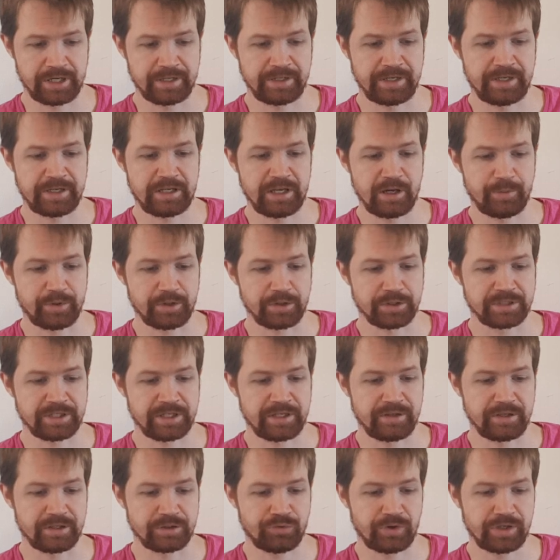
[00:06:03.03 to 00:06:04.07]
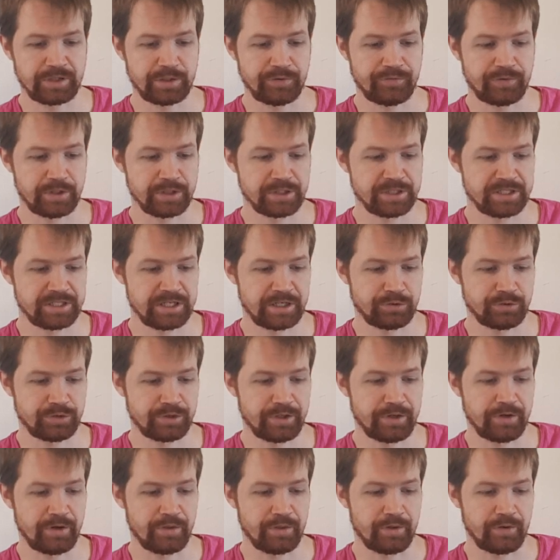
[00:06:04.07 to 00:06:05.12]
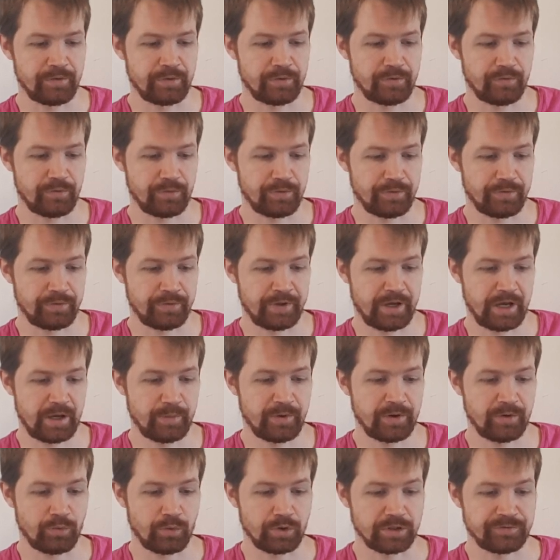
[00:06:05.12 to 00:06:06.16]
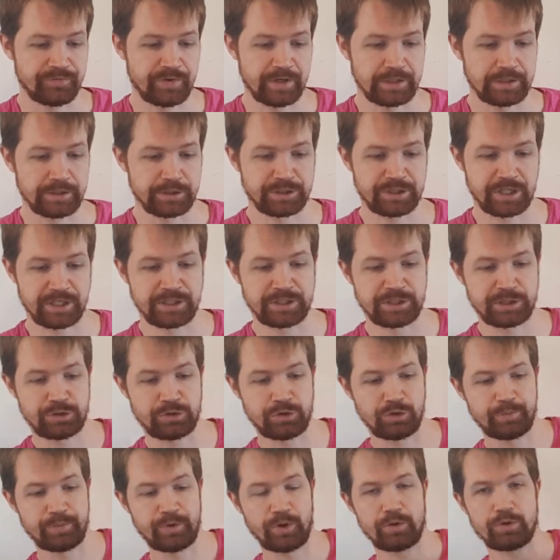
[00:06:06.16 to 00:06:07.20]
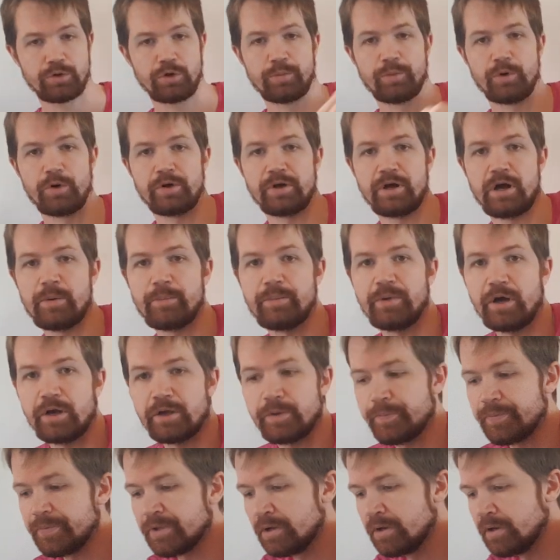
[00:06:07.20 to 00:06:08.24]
and innkeepers. In the 21st century, the name was finally changed to Birgerbräu Amberg,